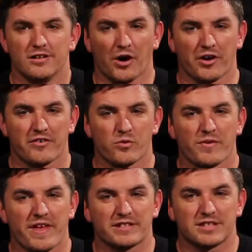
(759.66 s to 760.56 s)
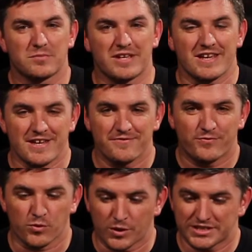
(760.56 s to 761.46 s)
All right, everyone, that is going to be it
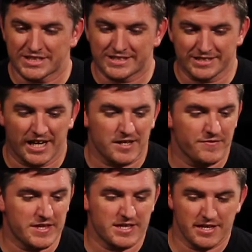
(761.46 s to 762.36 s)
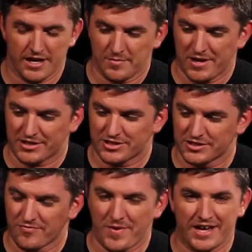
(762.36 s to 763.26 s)
for what's inside of the uh,
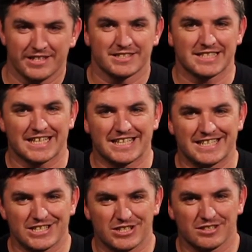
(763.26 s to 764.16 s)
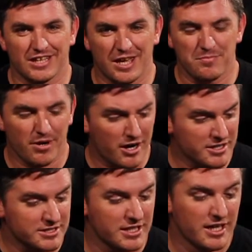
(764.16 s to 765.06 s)
Mansions of Madness Second Edition game
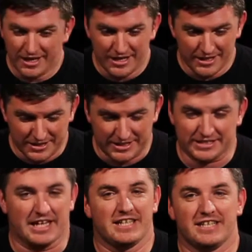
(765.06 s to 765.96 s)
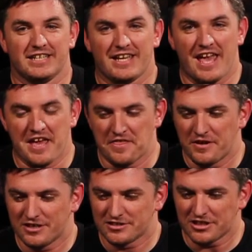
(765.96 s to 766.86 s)
box it's exciting and
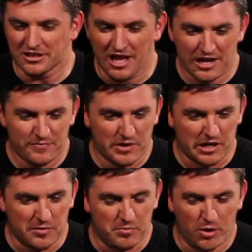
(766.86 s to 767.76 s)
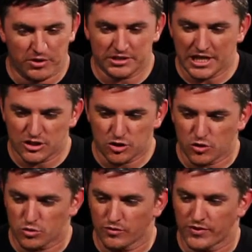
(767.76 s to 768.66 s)
there's a lot of great components as
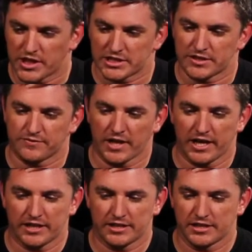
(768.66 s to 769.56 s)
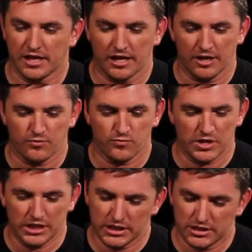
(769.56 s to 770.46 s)
usual. Fantasy Flight uh,
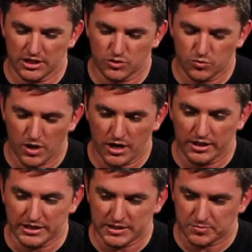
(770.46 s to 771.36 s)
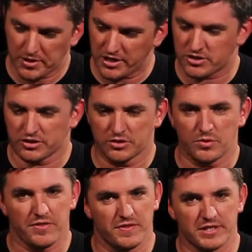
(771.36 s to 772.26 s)
really does well, especially
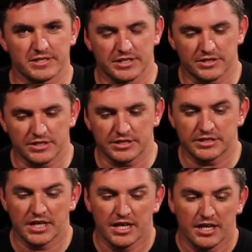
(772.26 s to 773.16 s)
with this series.